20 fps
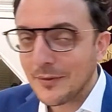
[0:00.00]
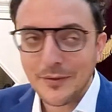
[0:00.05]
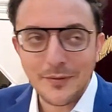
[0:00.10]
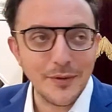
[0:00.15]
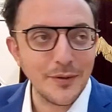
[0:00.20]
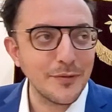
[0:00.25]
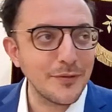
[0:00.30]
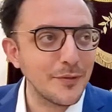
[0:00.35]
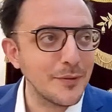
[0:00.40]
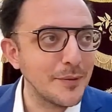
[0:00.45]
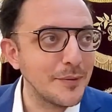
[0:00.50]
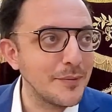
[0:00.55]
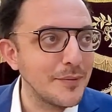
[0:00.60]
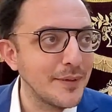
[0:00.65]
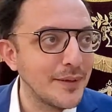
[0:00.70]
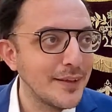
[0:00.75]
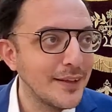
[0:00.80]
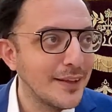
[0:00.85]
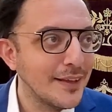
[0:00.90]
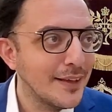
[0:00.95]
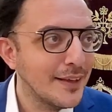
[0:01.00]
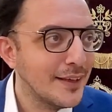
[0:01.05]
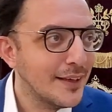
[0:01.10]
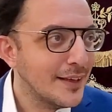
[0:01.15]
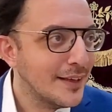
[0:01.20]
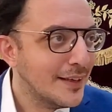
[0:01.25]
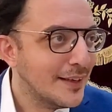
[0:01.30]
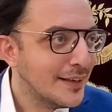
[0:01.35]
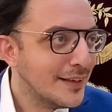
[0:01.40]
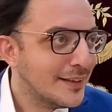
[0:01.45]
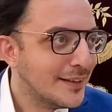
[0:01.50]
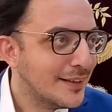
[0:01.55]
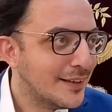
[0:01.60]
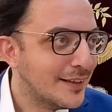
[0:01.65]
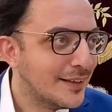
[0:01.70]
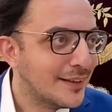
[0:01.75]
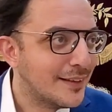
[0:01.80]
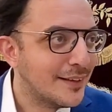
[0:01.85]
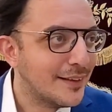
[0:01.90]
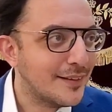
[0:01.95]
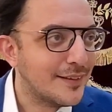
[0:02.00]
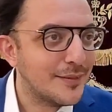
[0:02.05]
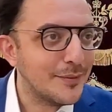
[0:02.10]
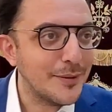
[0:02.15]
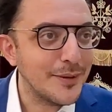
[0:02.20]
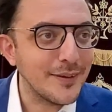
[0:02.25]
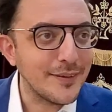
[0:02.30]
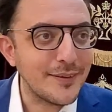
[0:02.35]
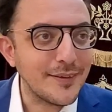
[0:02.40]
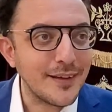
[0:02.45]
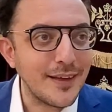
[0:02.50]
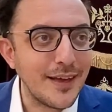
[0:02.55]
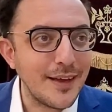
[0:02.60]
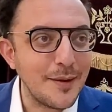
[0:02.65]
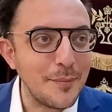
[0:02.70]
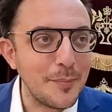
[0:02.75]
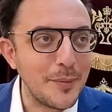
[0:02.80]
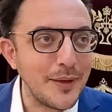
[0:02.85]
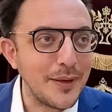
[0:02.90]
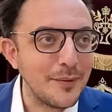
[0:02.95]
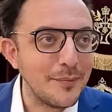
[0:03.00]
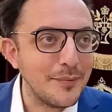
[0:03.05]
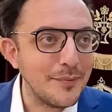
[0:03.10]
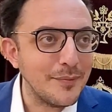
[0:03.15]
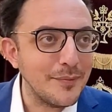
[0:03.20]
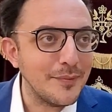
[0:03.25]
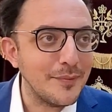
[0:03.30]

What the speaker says: voice from him, that he once got up by him,